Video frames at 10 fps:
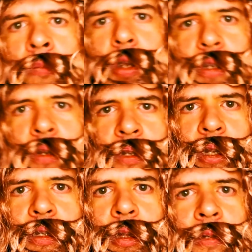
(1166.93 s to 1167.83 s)
As soon as
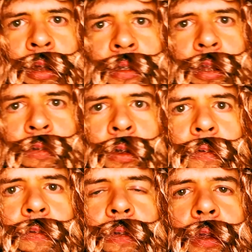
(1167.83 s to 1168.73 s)
I stepped onto the
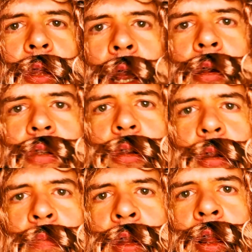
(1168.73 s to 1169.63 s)
roof, I
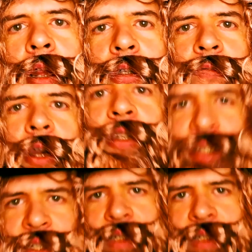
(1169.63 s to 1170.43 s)
started being electrified.